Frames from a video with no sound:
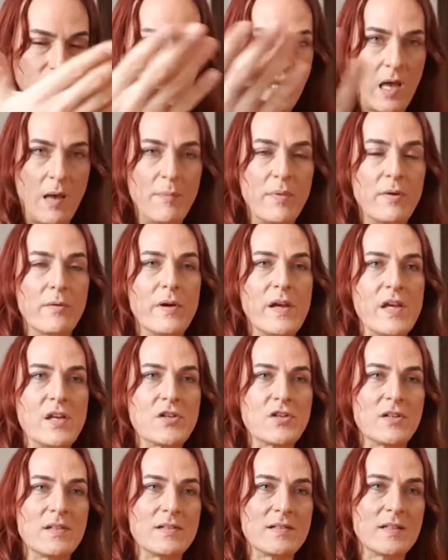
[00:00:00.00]

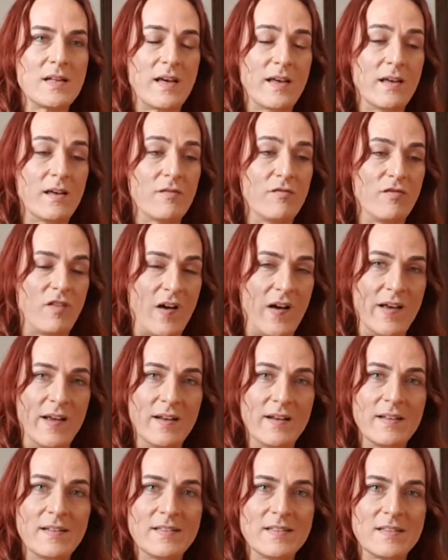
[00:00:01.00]
operations, like
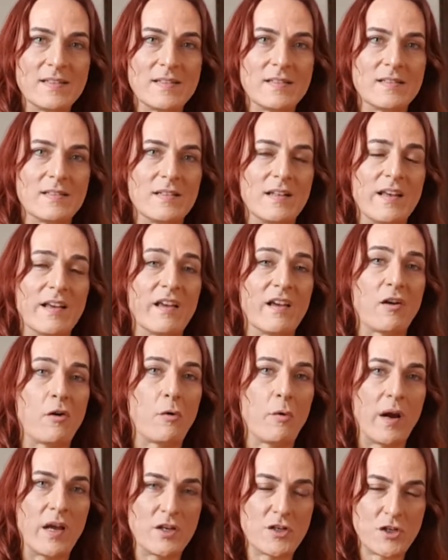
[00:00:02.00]
violence, like
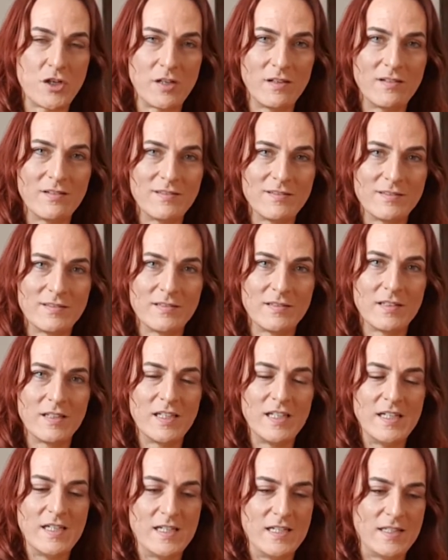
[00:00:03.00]
aggression.
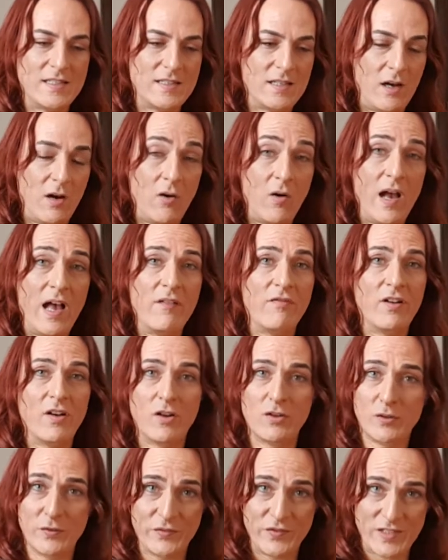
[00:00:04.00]
So have a
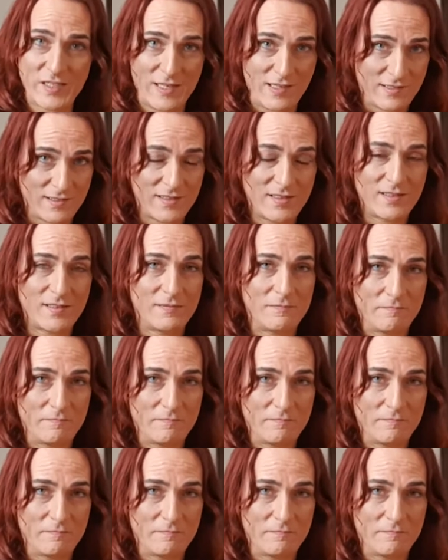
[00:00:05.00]
lot of sex,